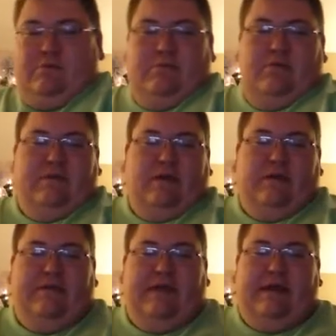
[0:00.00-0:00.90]
Moving on
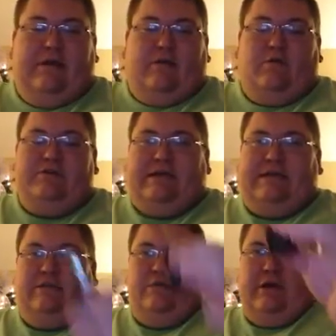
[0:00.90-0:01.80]
in that, of course,
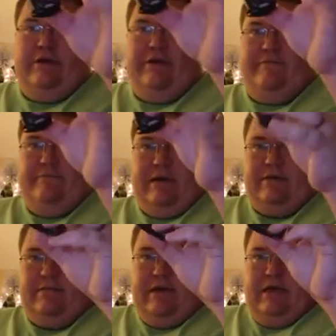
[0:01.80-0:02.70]
I do carry my
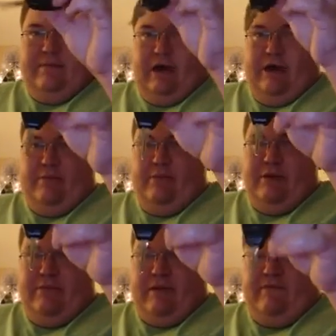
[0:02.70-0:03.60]
key to my
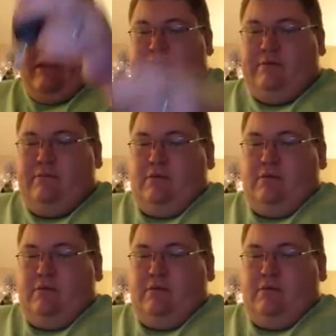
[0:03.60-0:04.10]
automobile, my van.